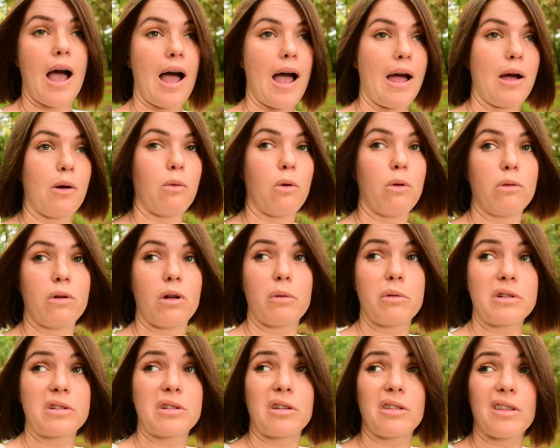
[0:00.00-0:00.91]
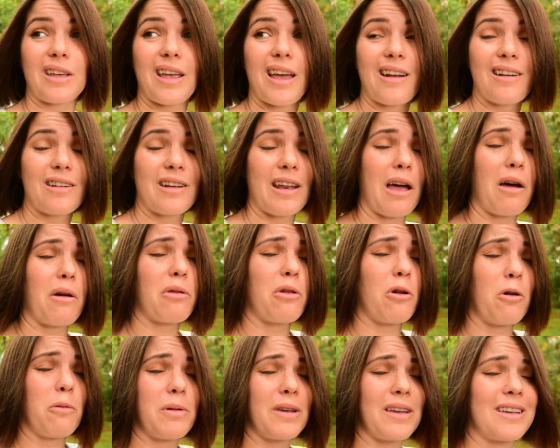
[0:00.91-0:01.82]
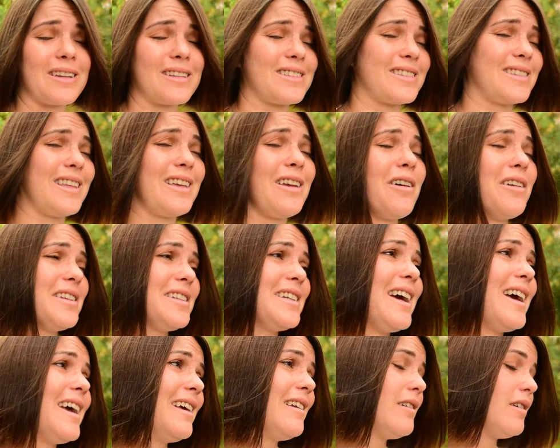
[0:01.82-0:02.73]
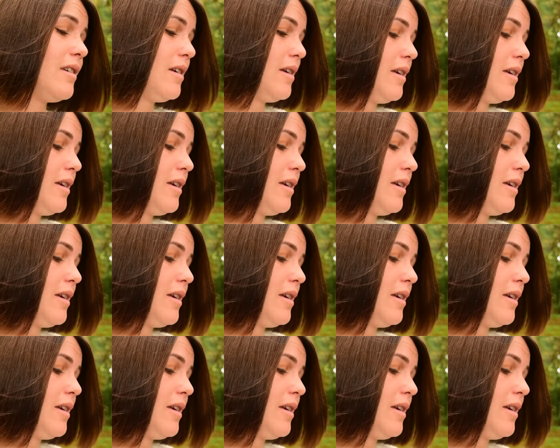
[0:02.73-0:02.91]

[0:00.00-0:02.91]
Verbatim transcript: I won't know until the end now though, because they all died.